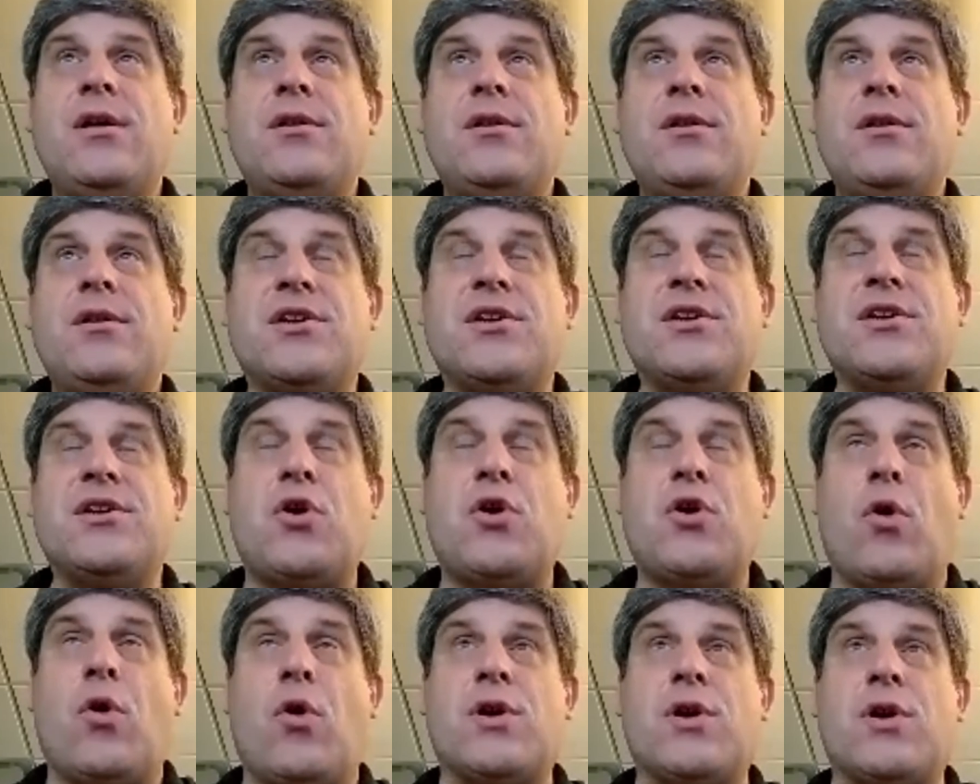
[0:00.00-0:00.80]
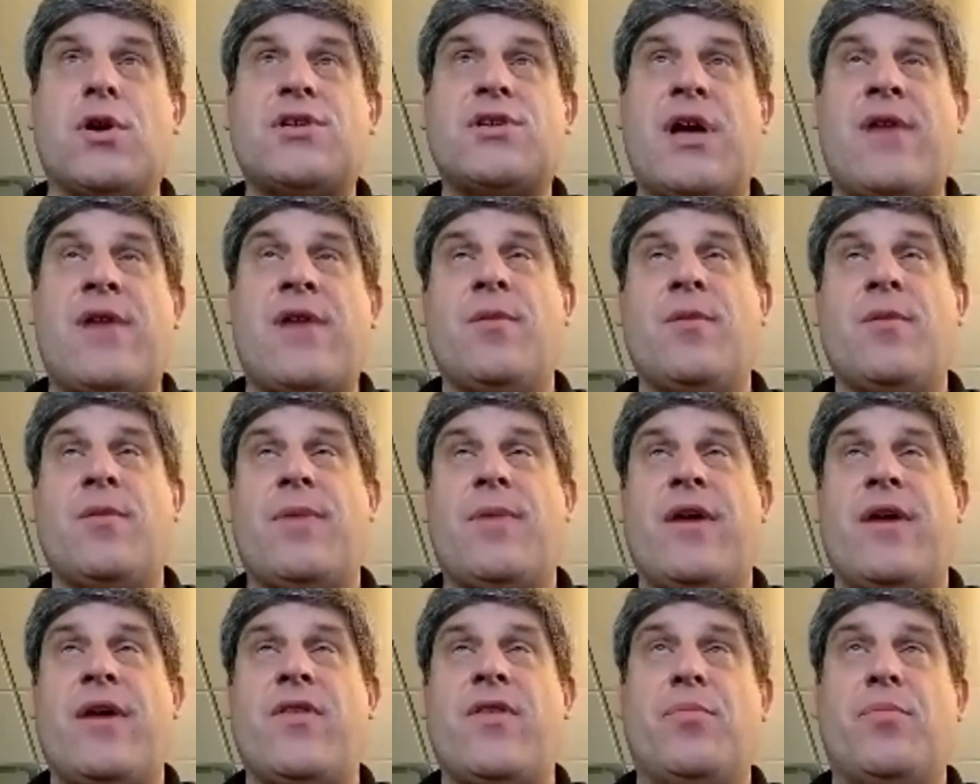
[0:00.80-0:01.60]
discourse ever by
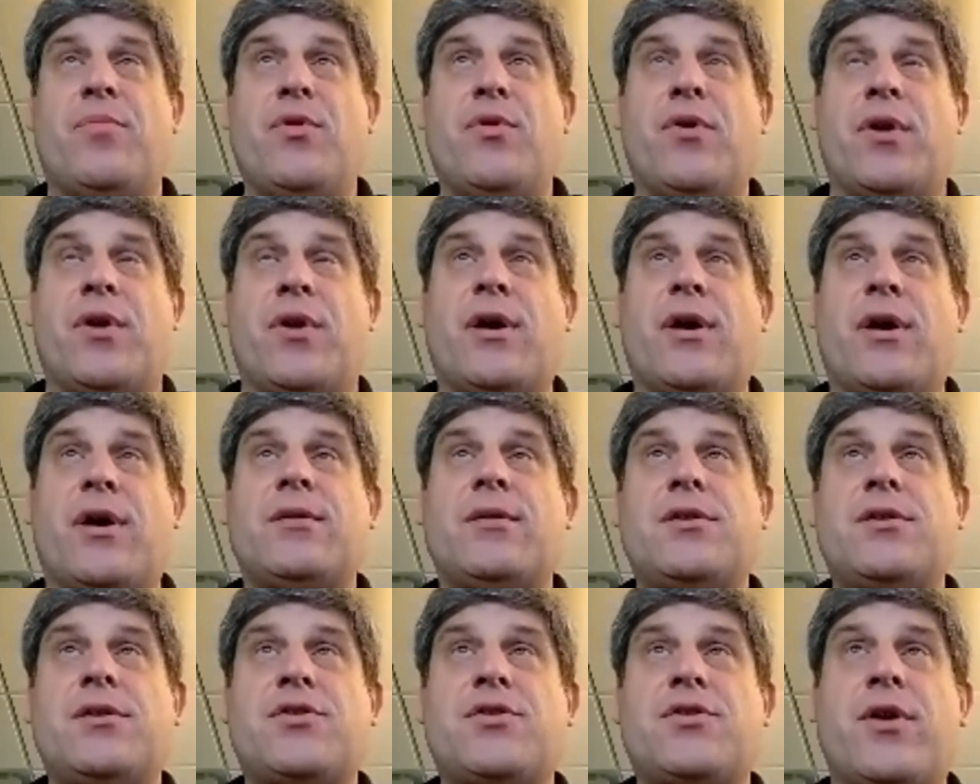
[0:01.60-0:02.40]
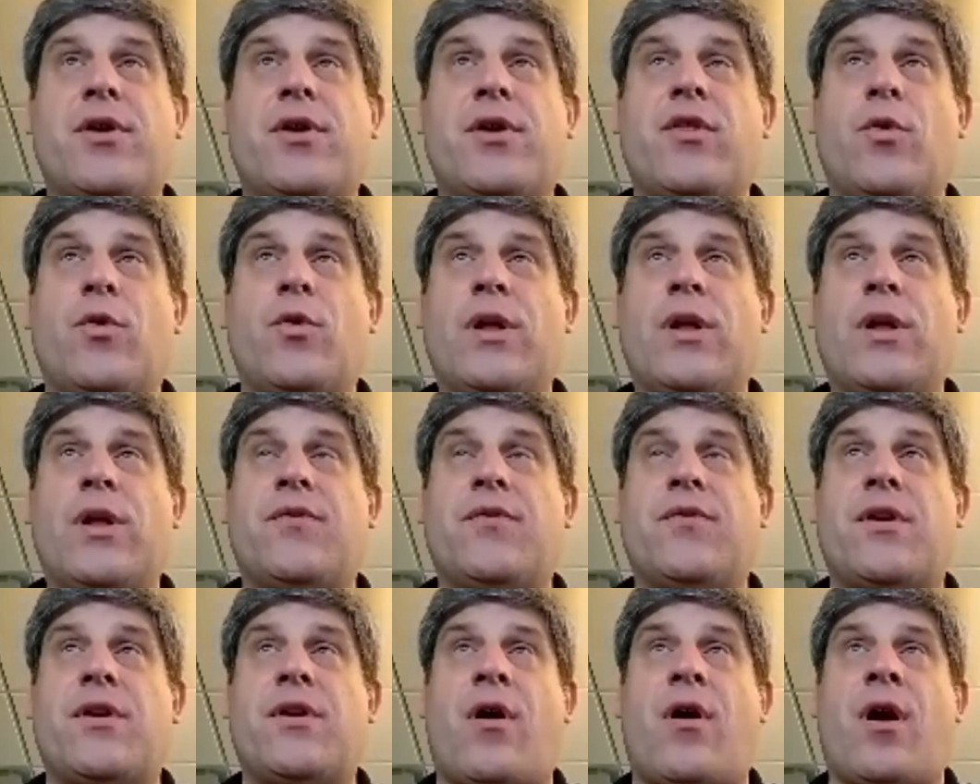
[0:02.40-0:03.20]
the Buddha turning the wheel of the
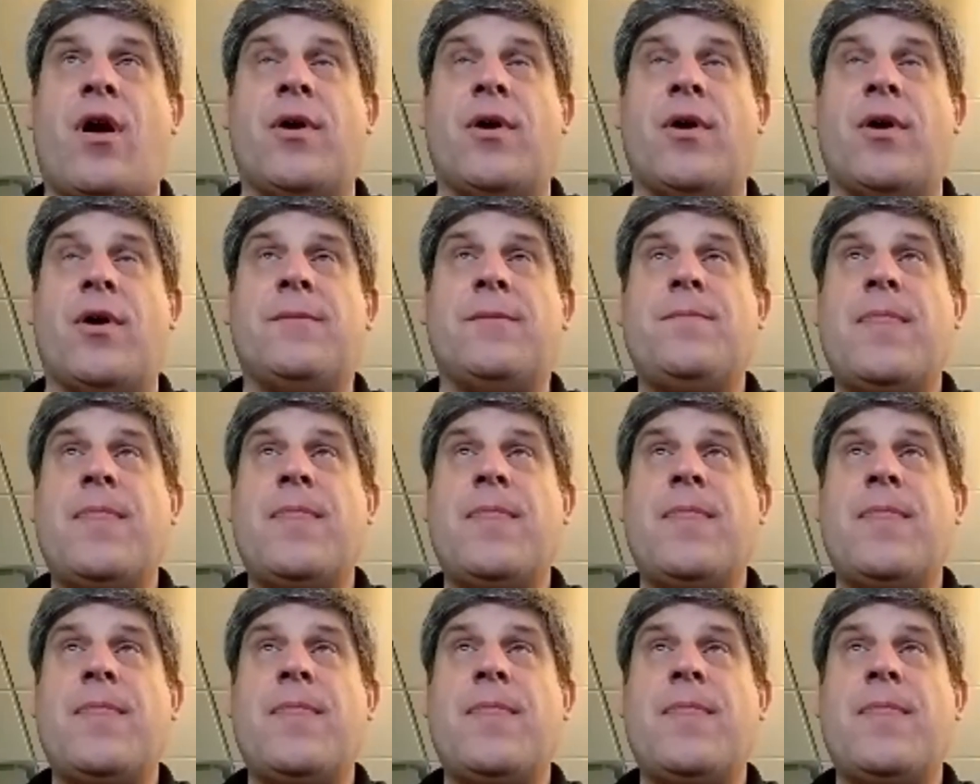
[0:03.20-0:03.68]
Dharma,